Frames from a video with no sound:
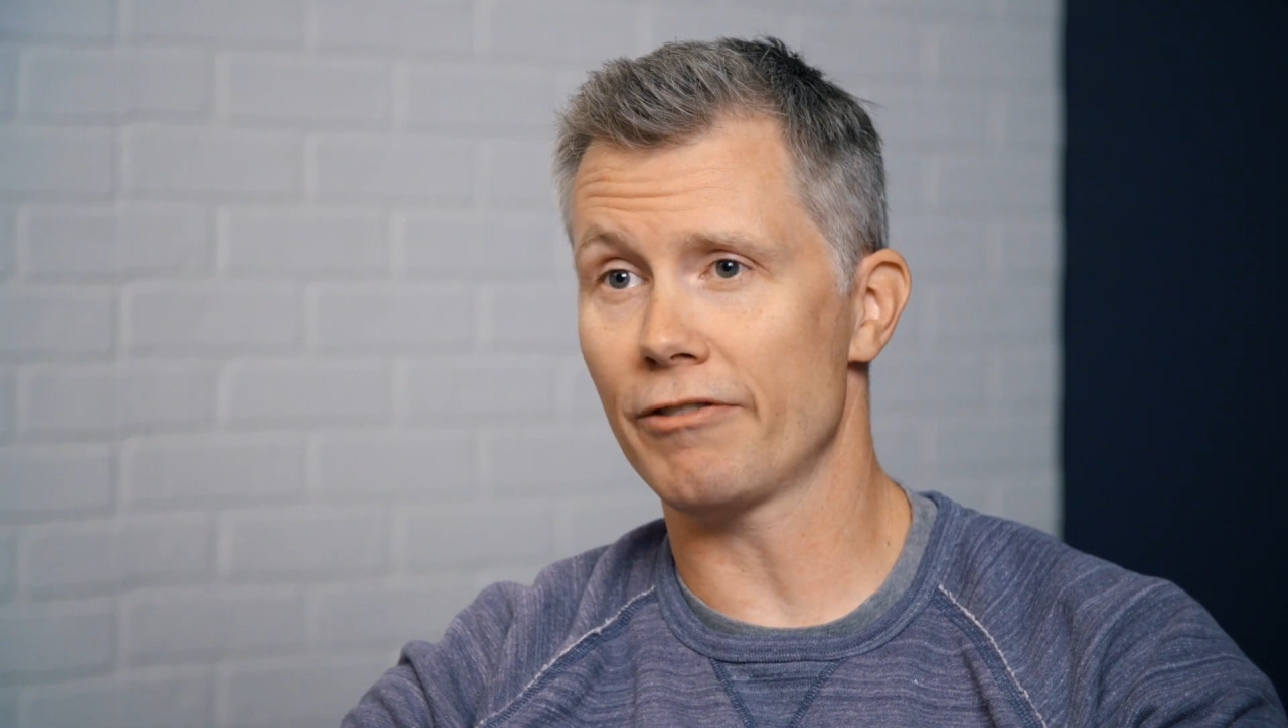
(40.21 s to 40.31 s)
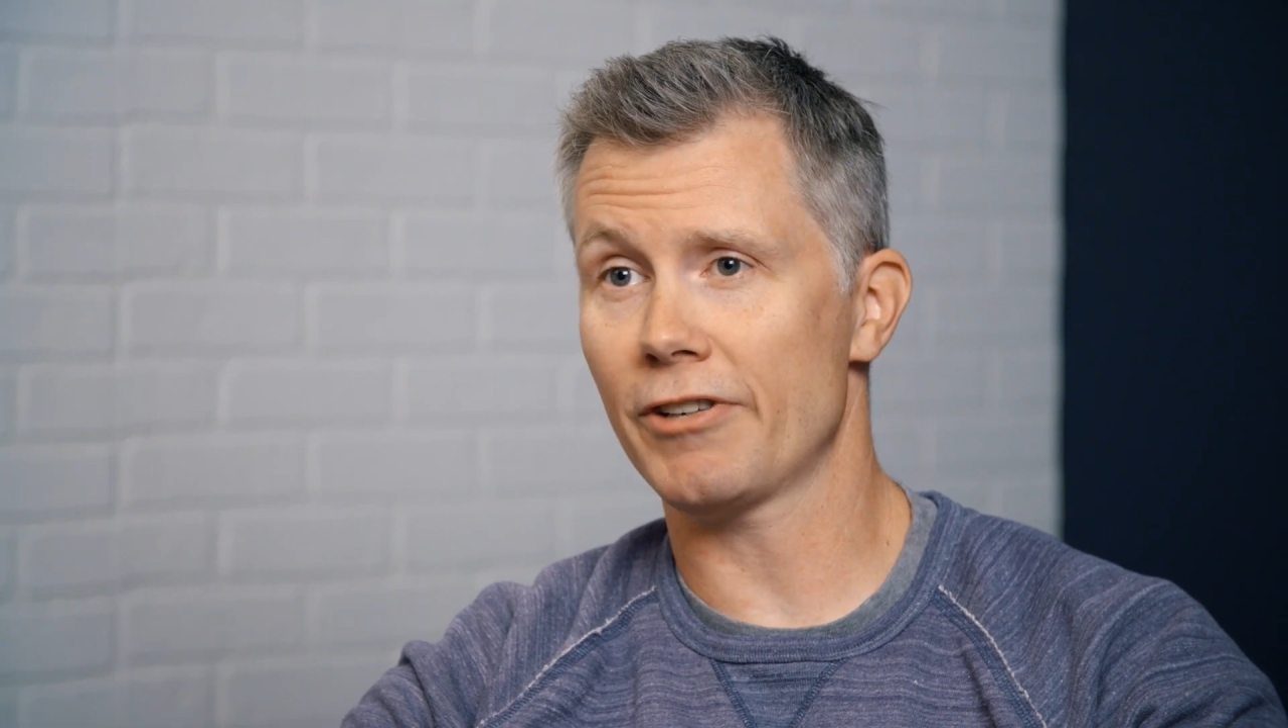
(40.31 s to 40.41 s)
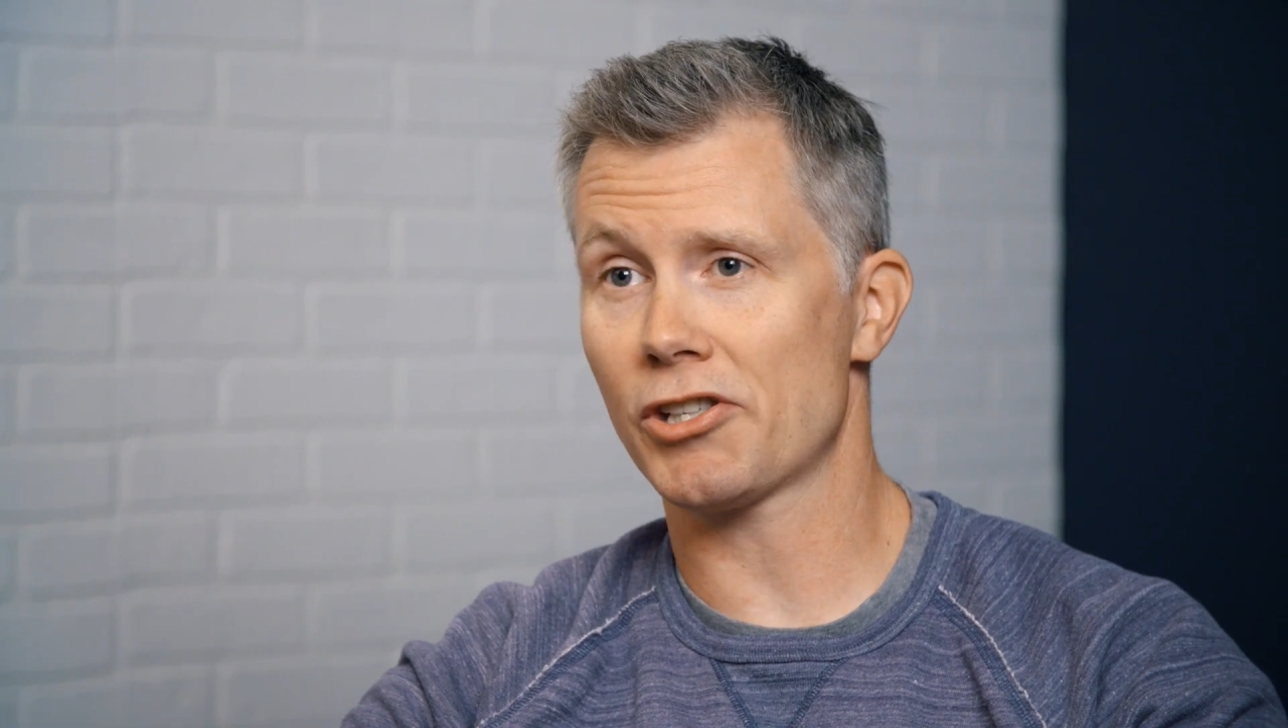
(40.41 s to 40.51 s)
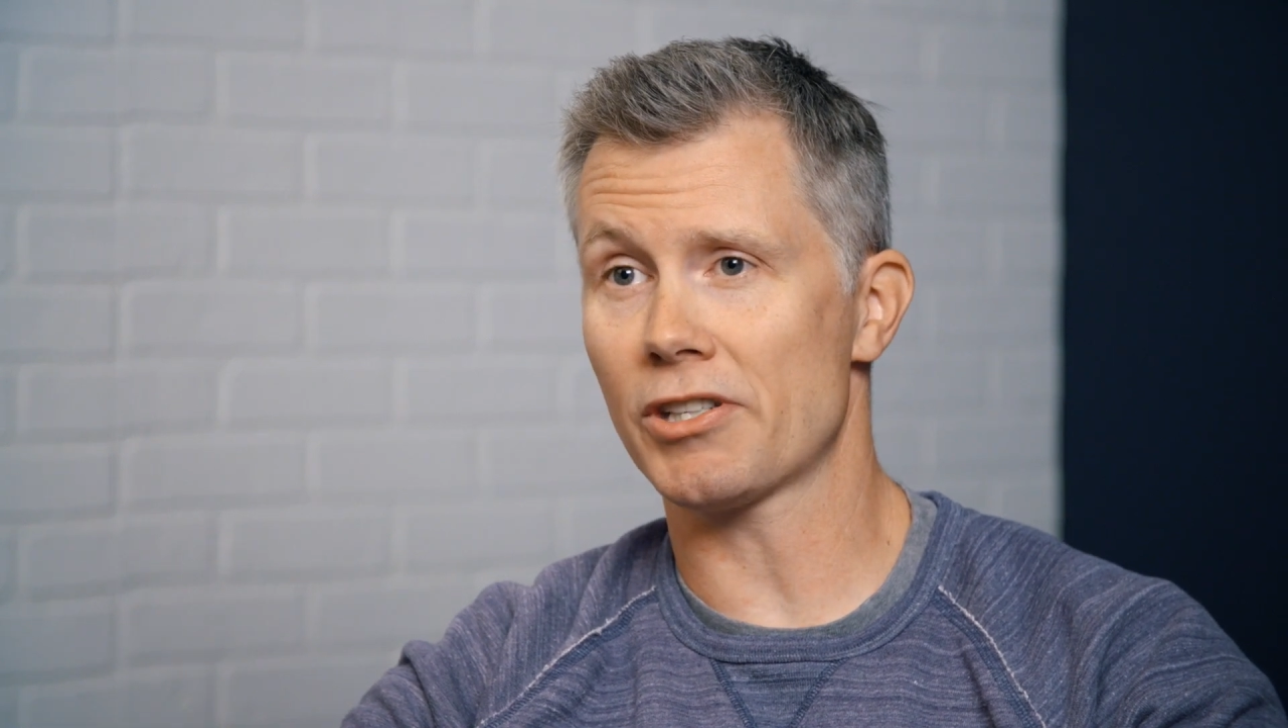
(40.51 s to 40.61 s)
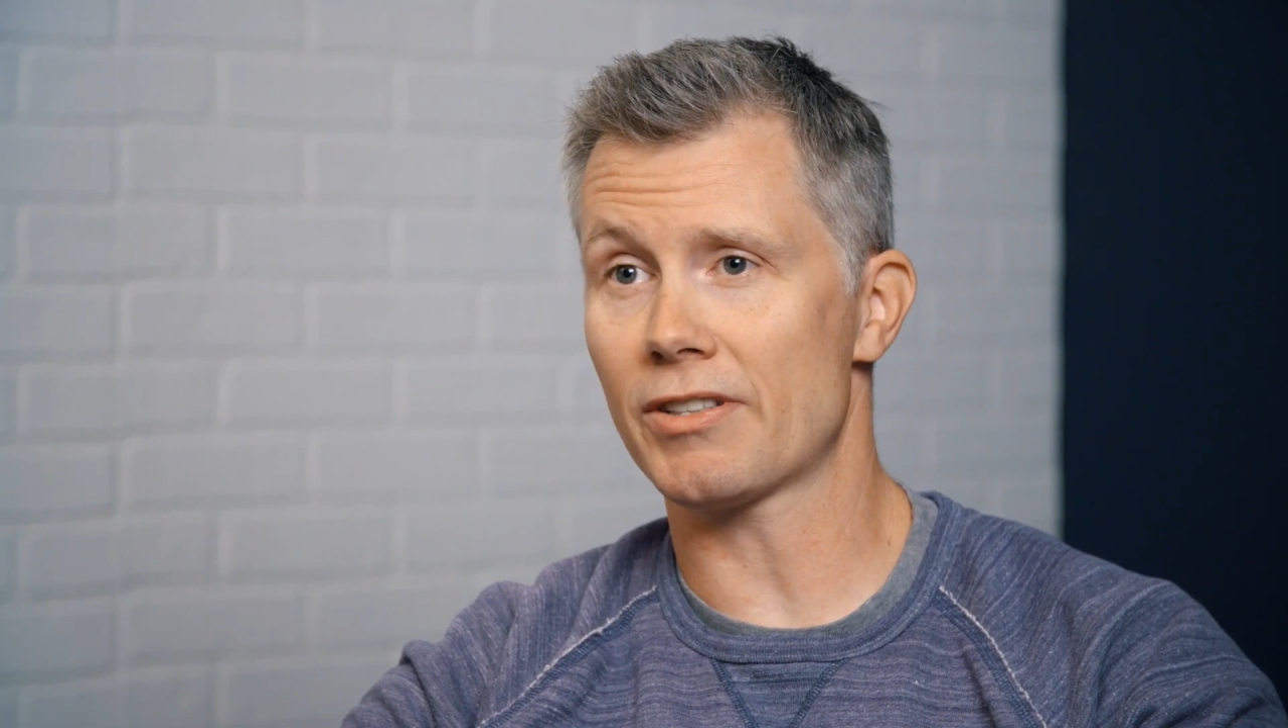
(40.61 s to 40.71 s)

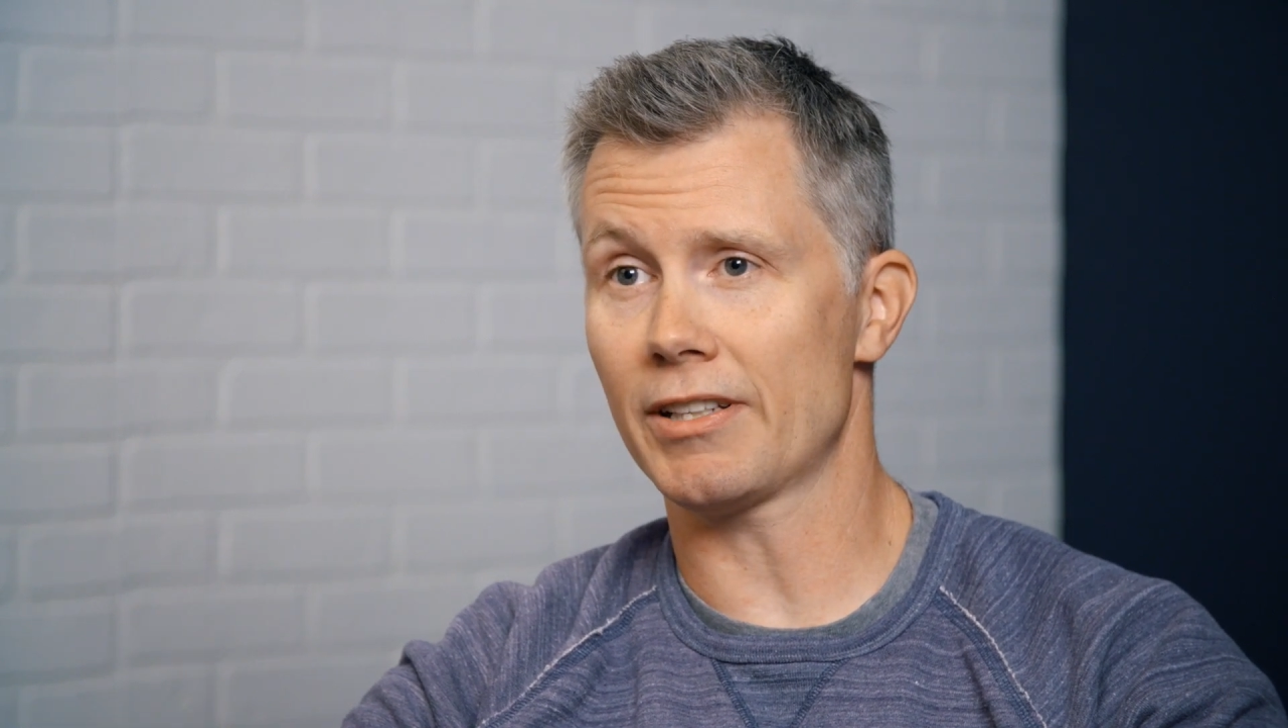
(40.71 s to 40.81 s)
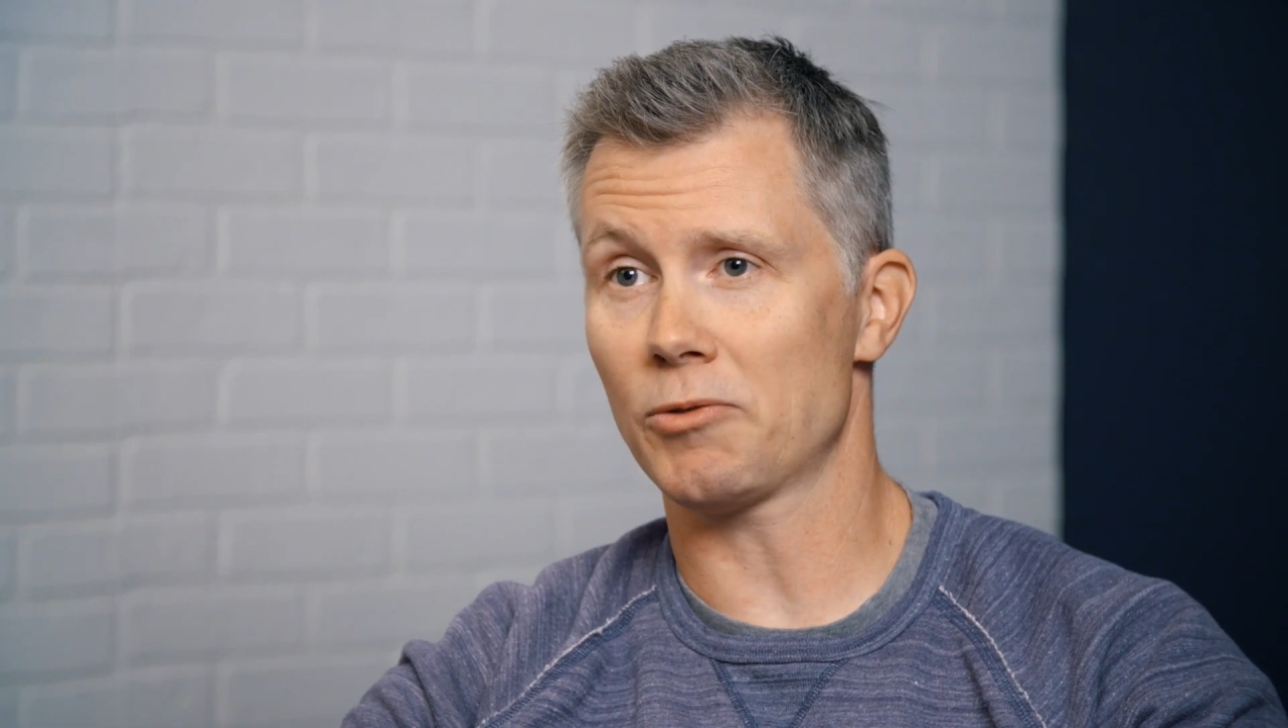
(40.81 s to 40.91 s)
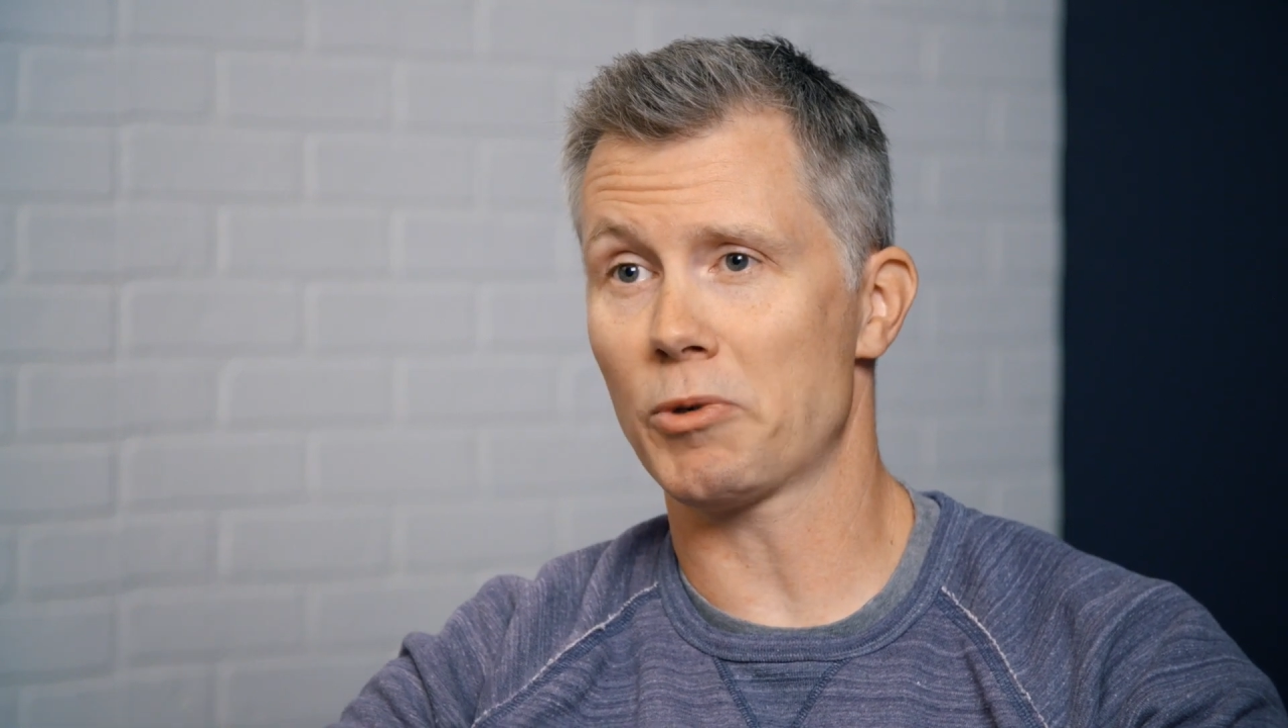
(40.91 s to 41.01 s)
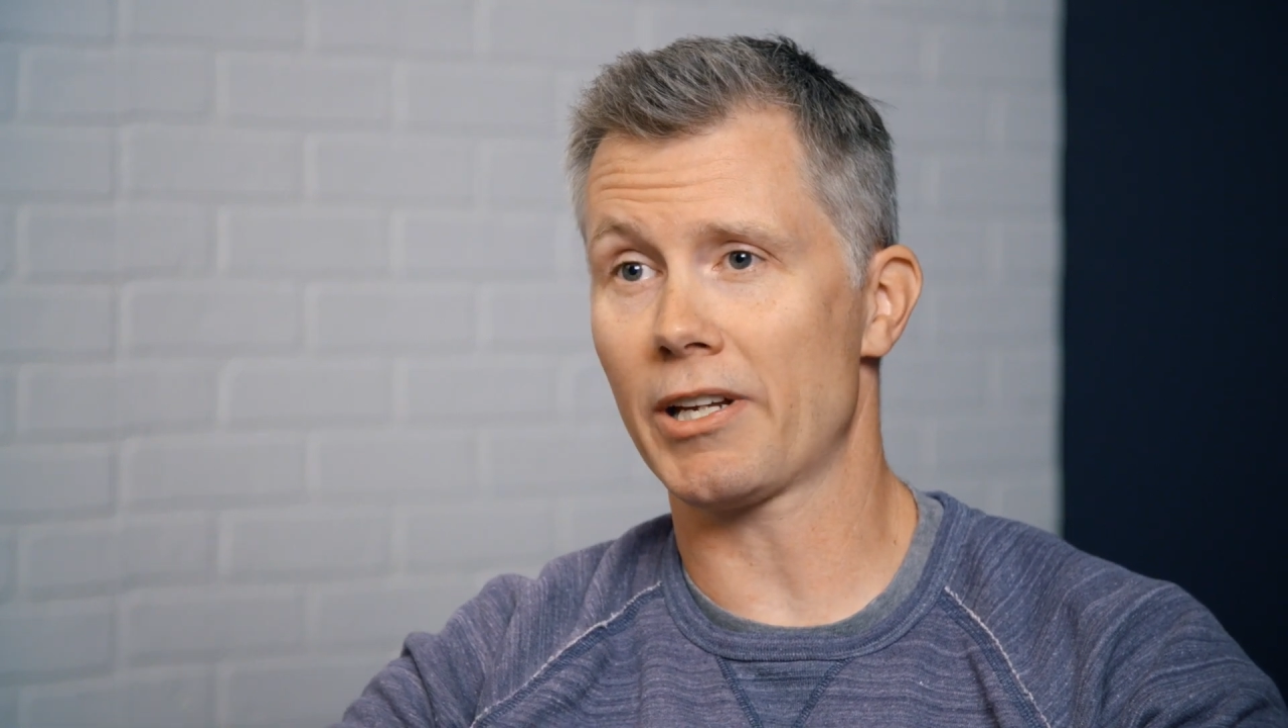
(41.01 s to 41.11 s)
deficiencies